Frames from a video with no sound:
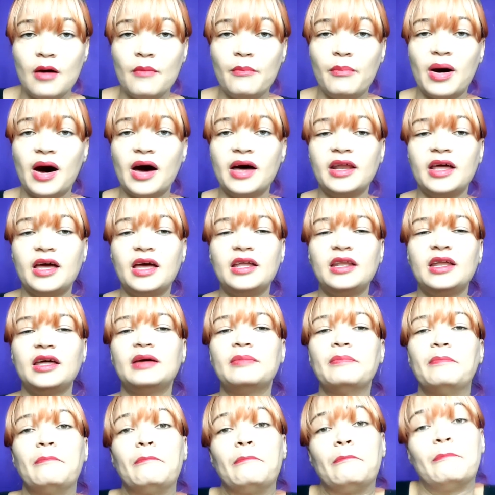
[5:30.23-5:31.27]
But it
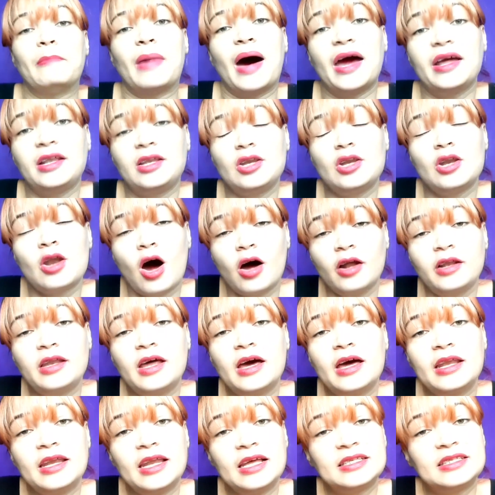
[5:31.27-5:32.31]
might not
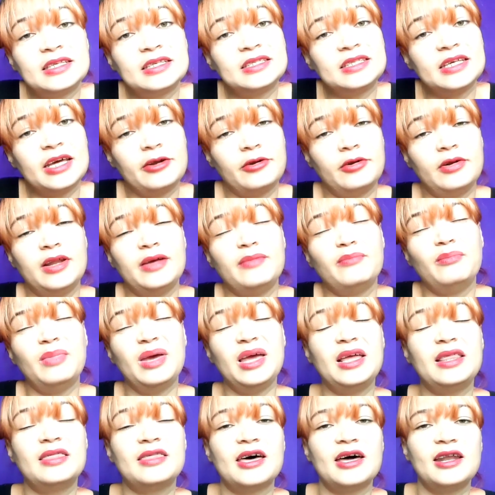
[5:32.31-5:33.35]
necessarily
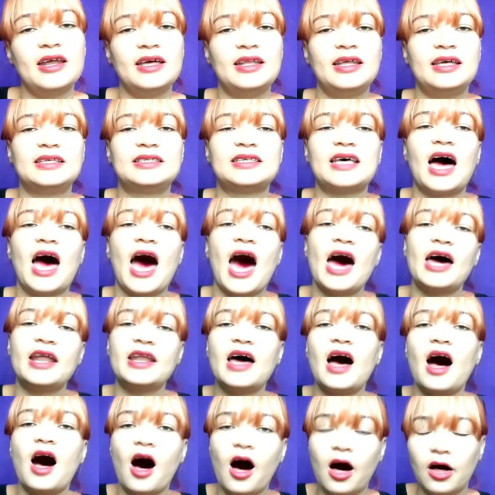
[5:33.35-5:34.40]
mean that it is
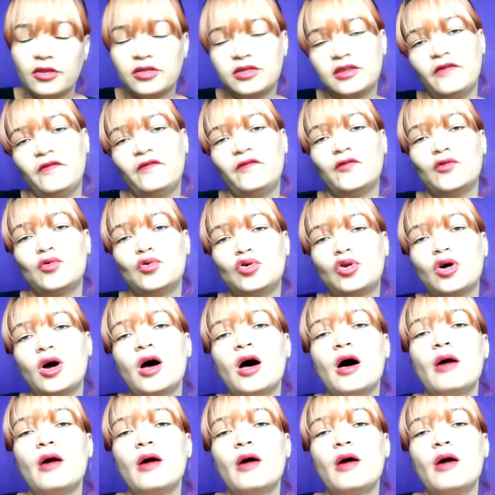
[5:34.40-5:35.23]
unhealthy food,